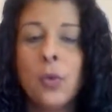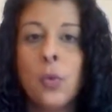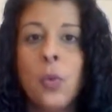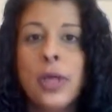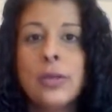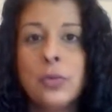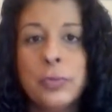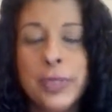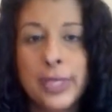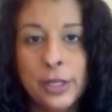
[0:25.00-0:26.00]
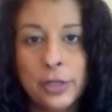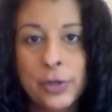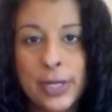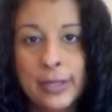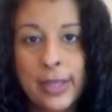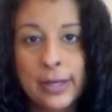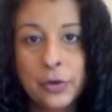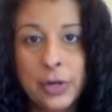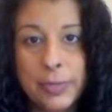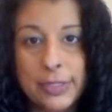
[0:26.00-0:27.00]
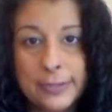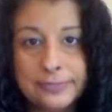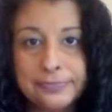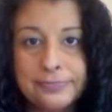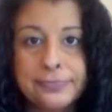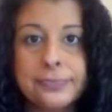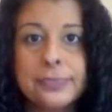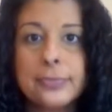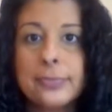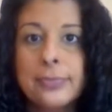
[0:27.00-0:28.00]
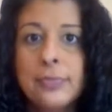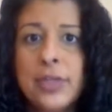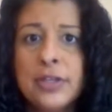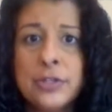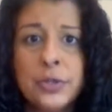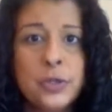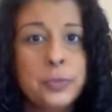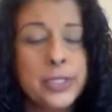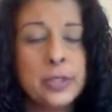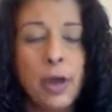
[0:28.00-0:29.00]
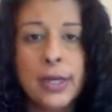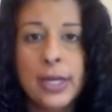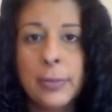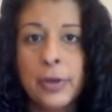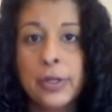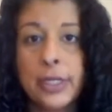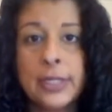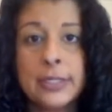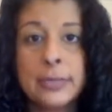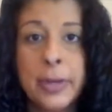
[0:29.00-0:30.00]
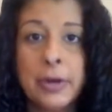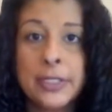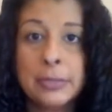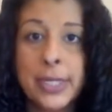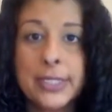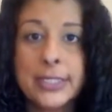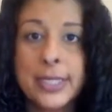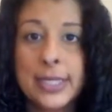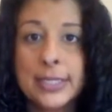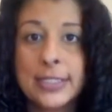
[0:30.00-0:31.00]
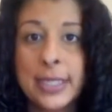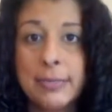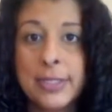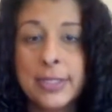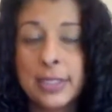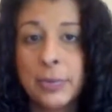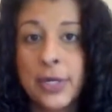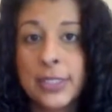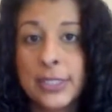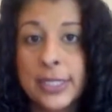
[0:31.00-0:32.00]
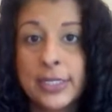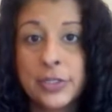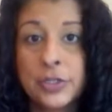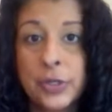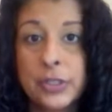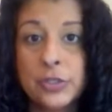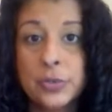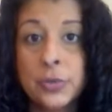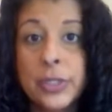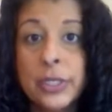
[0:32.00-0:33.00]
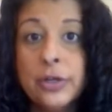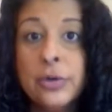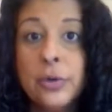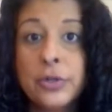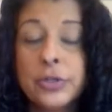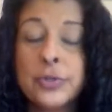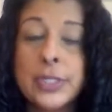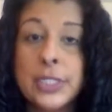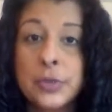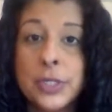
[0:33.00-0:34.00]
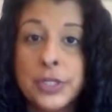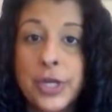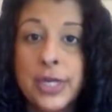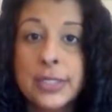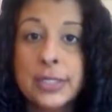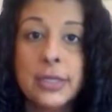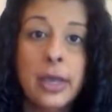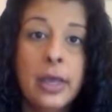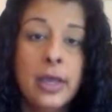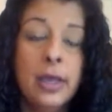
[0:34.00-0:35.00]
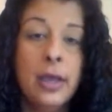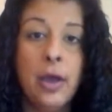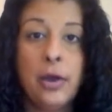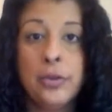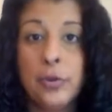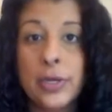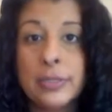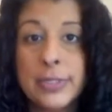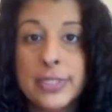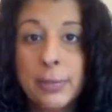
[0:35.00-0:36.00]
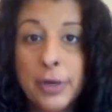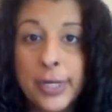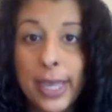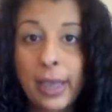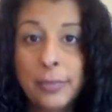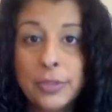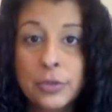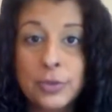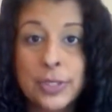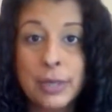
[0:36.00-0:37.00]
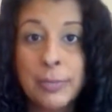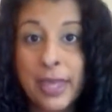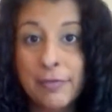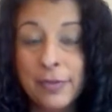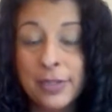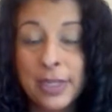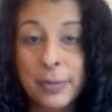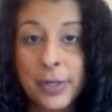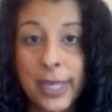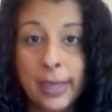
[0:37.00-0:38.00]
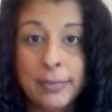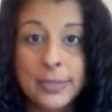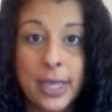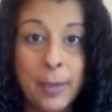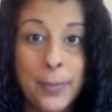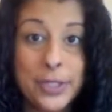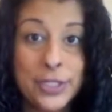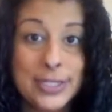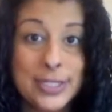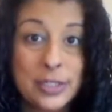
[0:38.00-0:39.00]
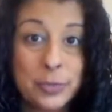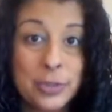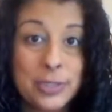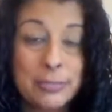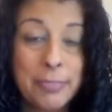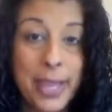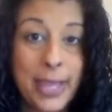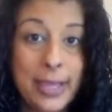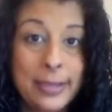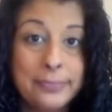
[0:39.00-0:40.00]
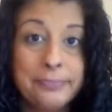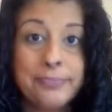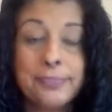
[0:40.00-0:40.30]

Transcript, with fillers: What would be included in that agreement? So you'd be talking about, is the parenting plan staying the same in the summer as it is during the school year, or do you need to adjust? Are there going to be summer camps? Who's going to pay for the summer camps? How much does each person pay?